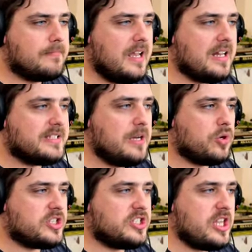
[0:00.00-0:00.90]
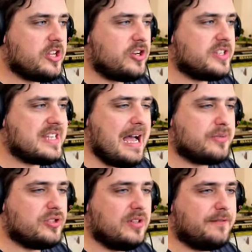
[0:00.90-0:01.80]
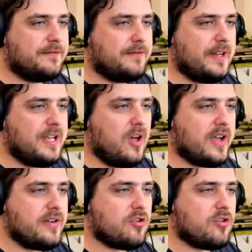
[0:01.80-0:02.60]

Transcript: I'll tell you what, Sutherland is absolutely flying